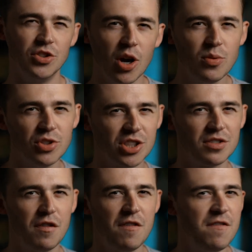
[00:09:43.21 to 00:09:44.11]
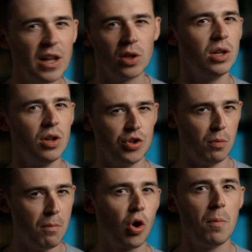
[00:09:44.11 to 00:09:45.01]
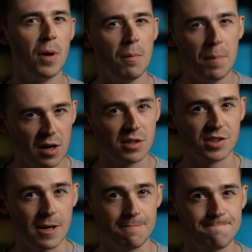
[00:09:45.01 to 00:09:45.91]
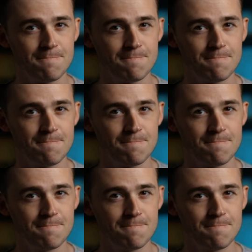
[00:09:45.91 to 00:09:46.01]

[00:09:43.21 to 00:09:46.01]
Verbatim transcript: don't just fill your Moka pot basket.